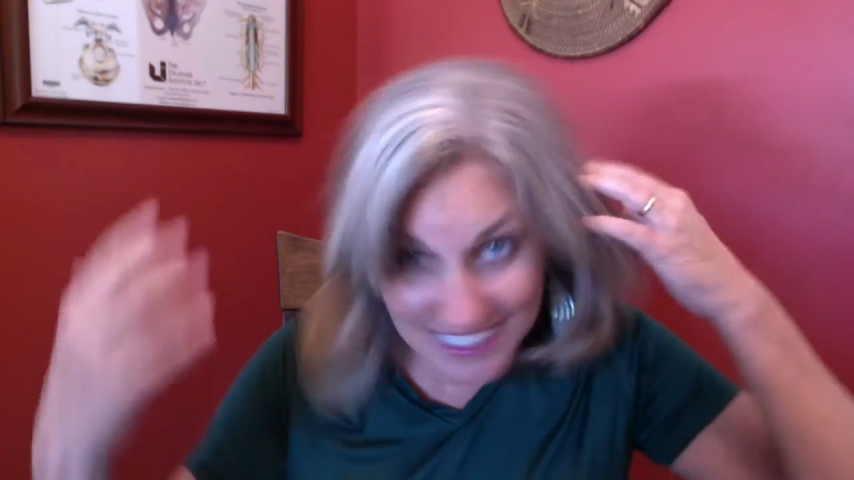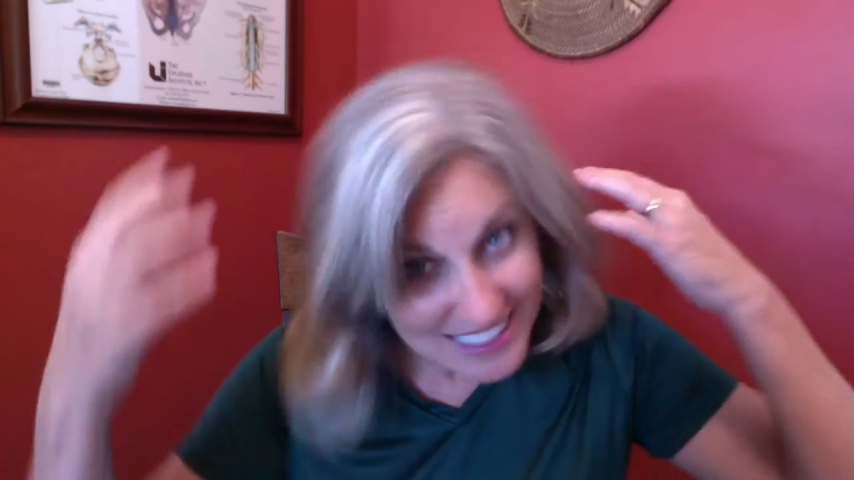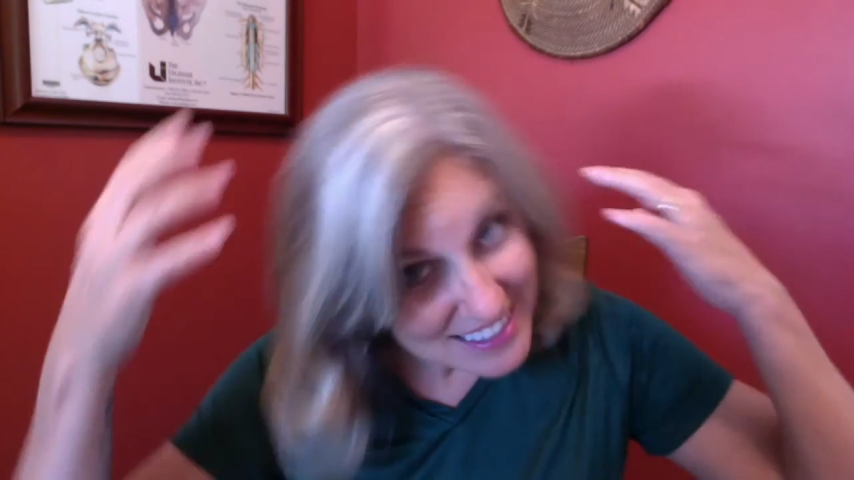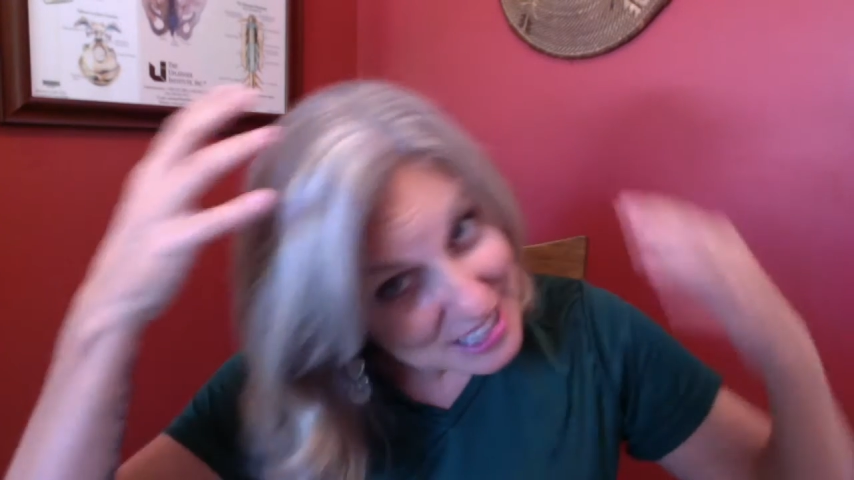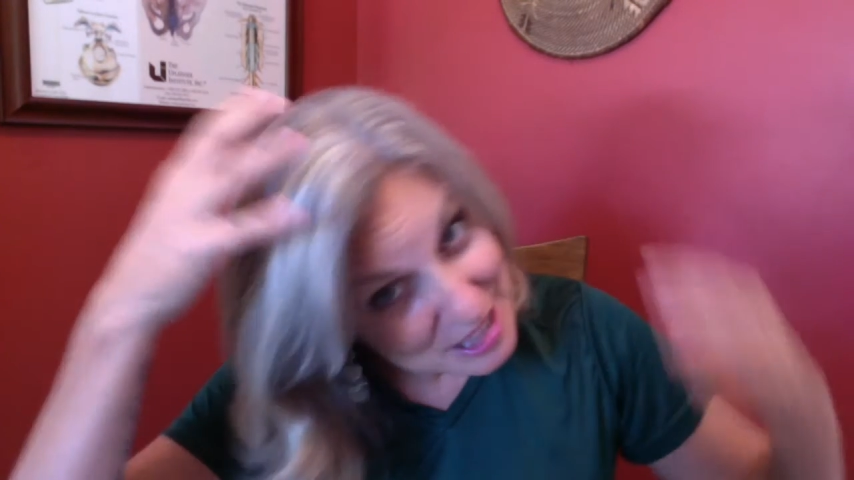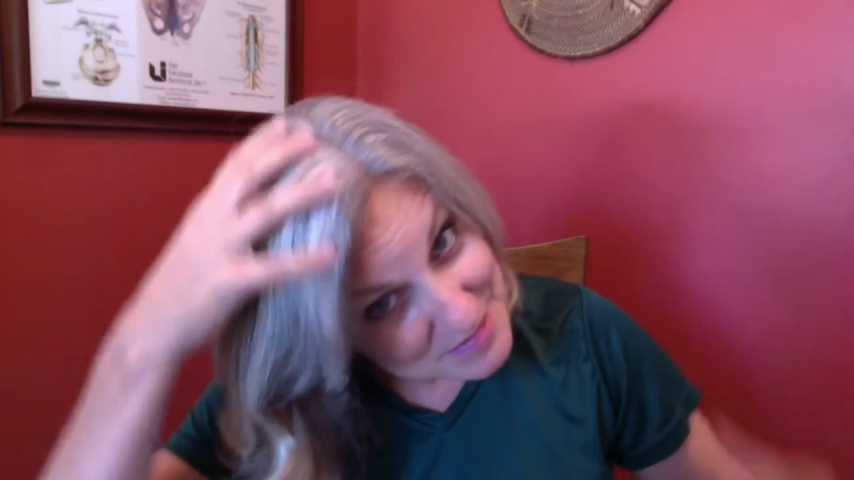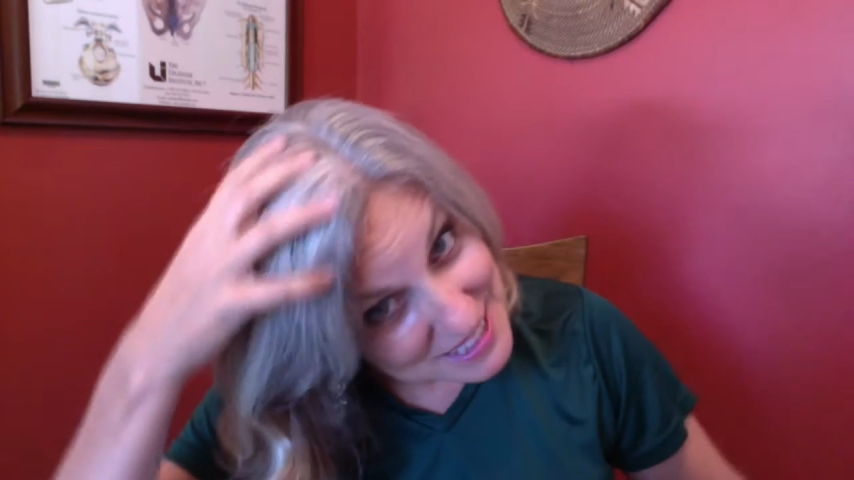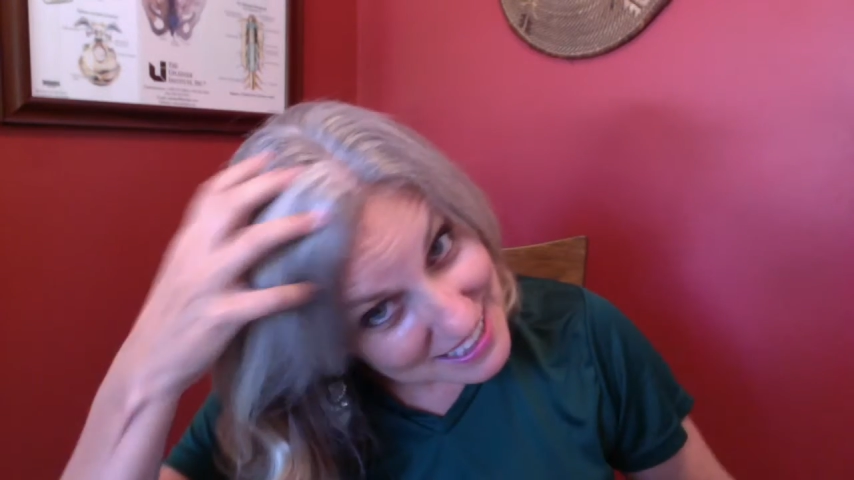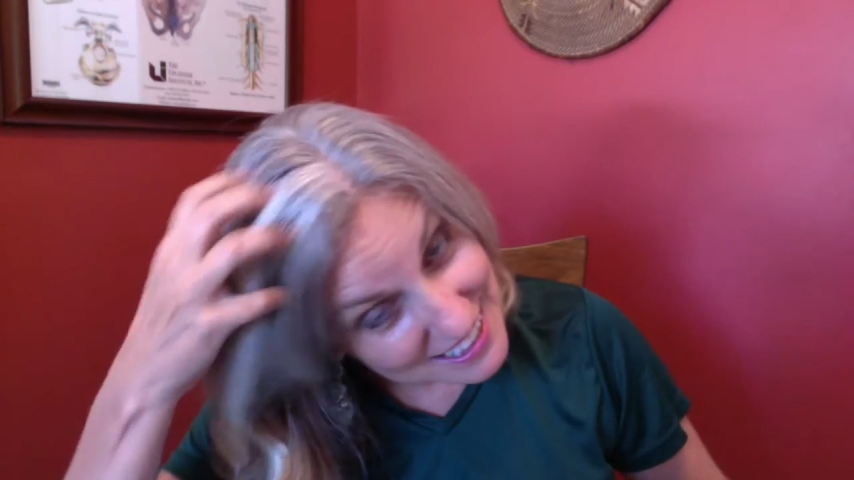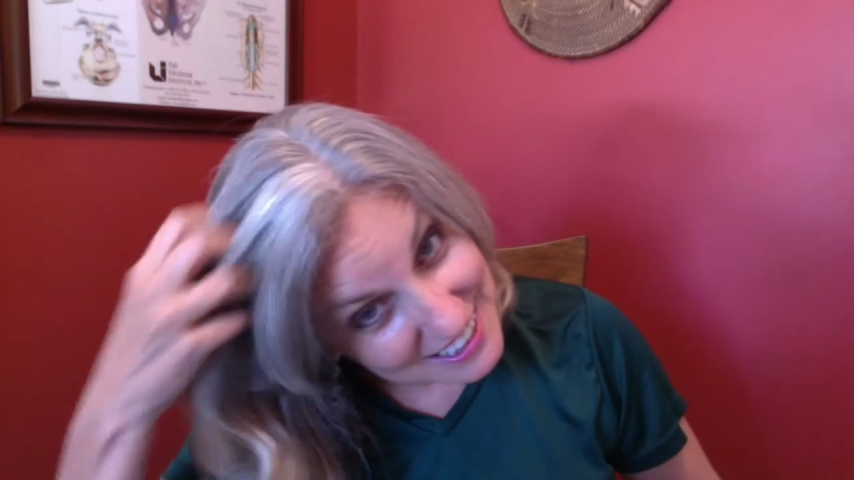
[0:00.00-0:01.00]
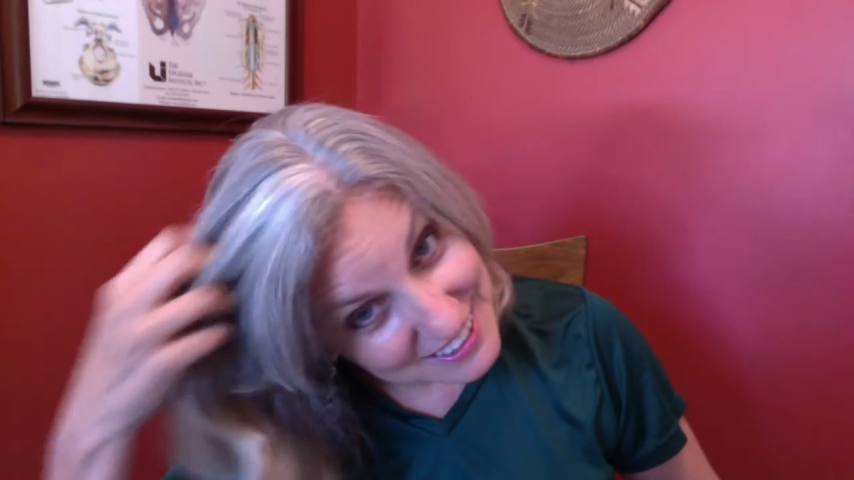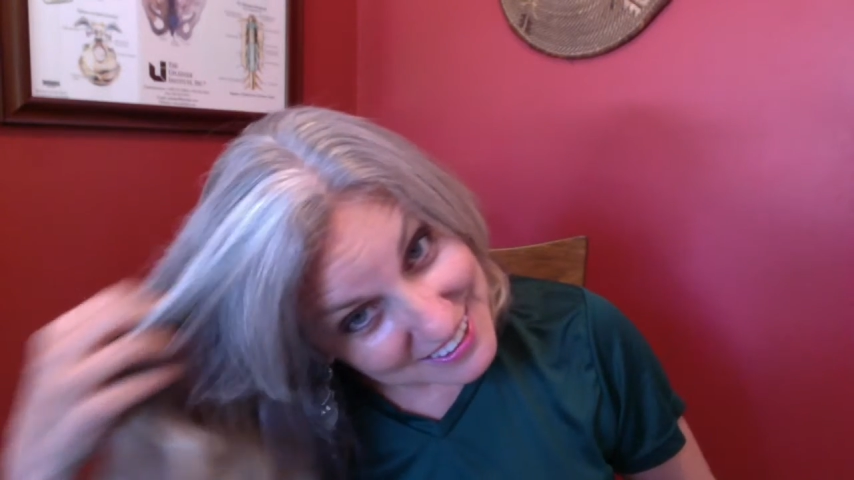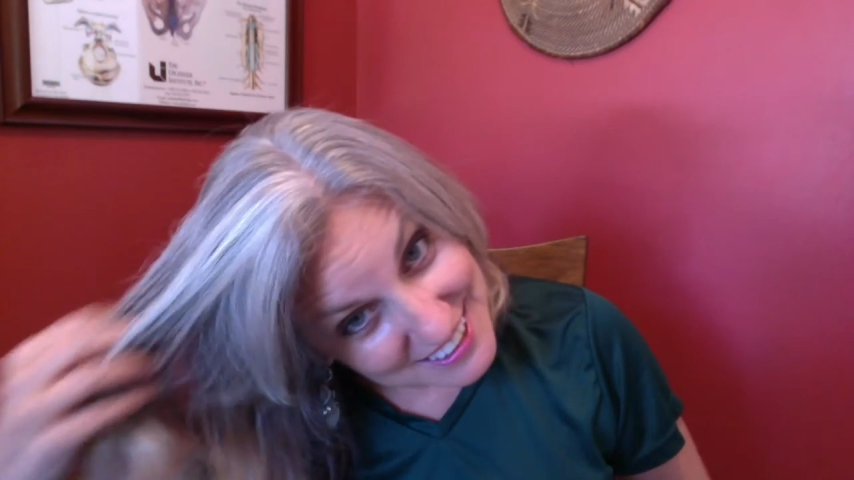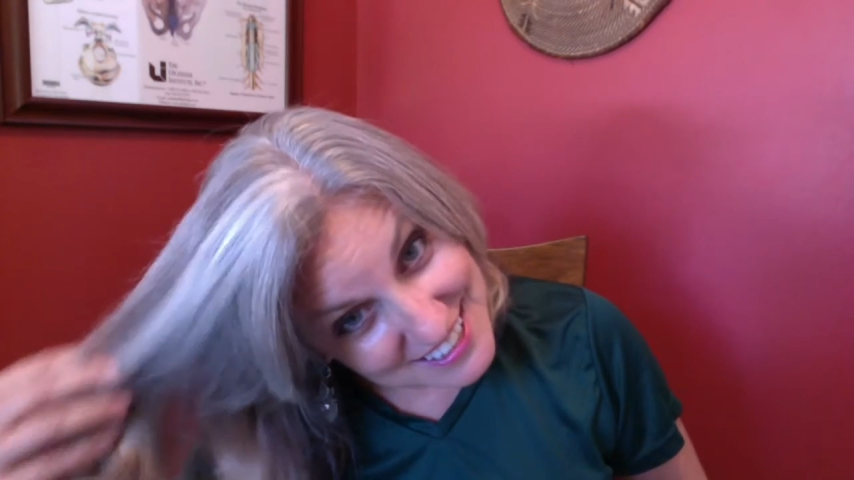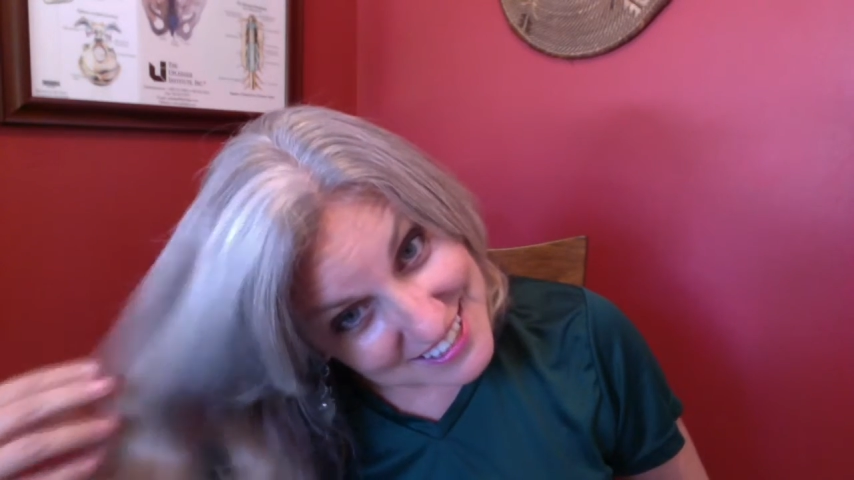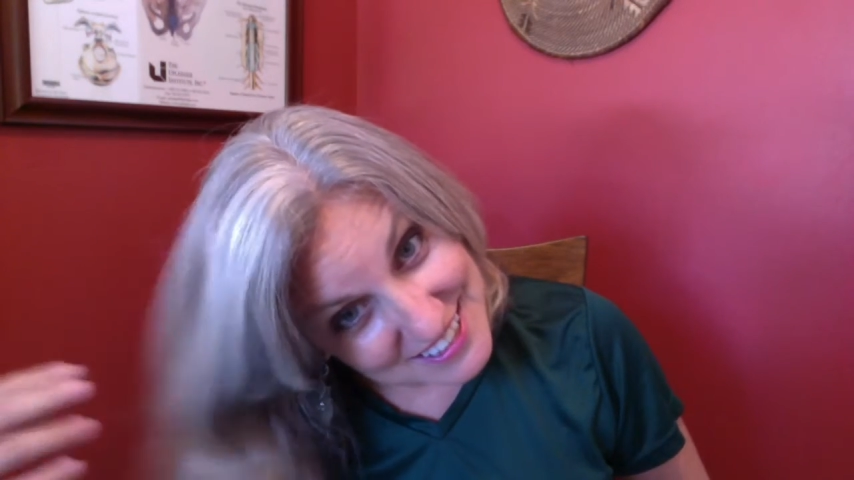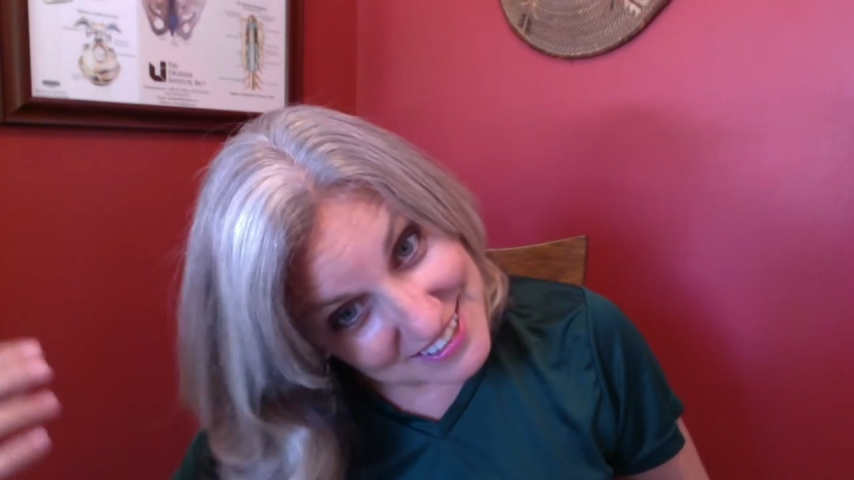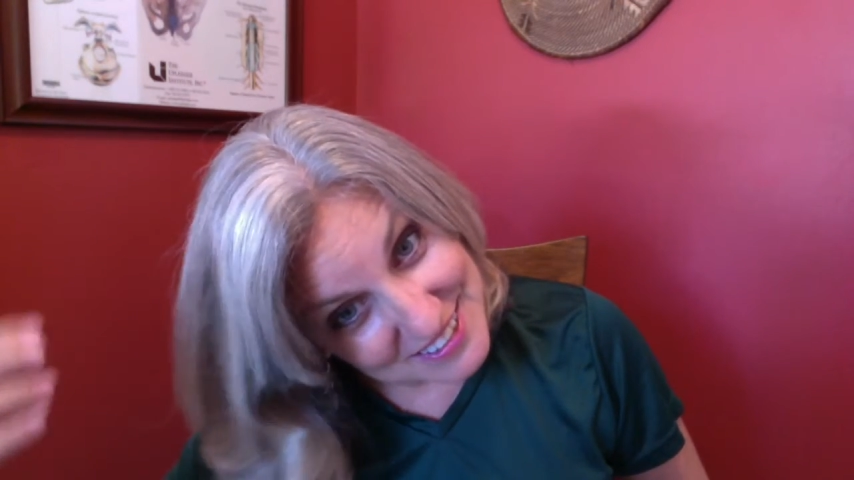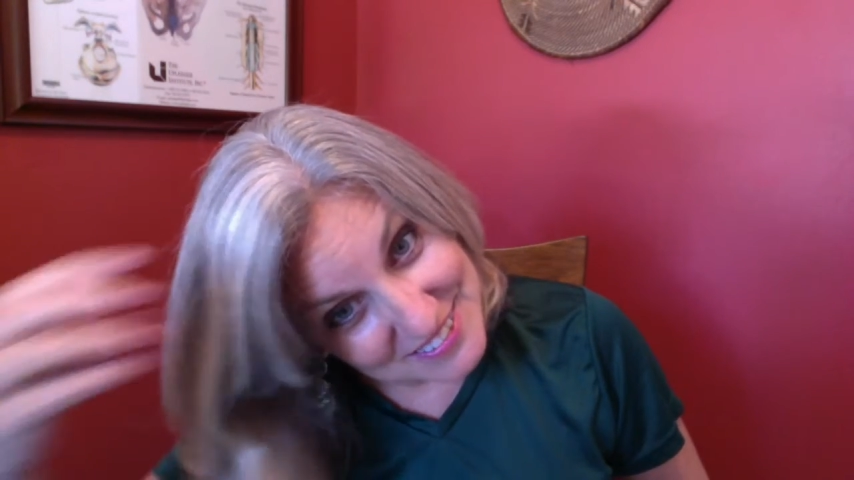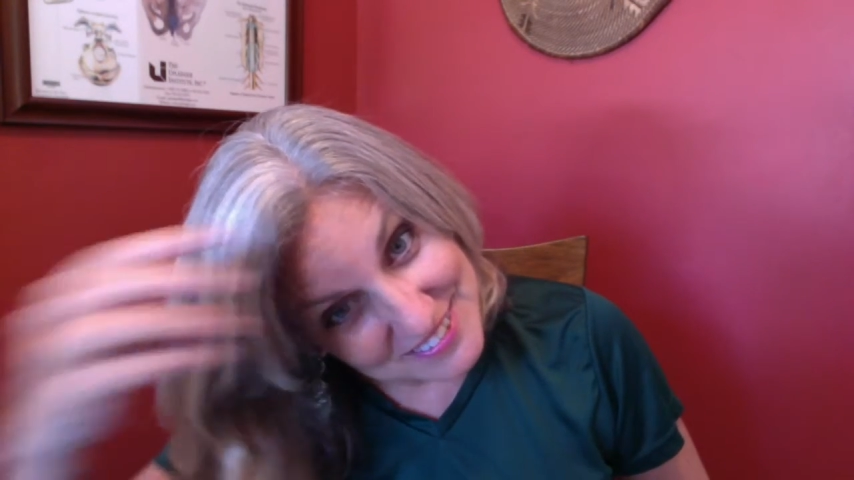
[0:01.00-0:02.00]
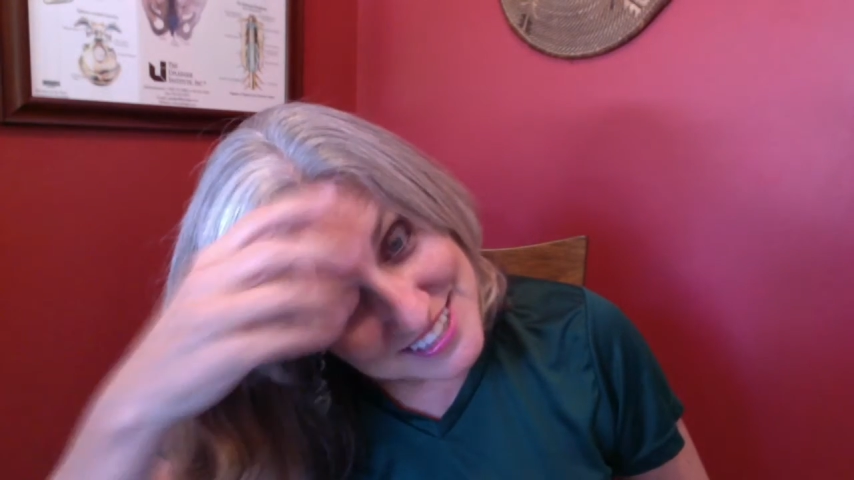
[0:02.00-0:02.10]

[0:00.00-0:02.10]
update here. So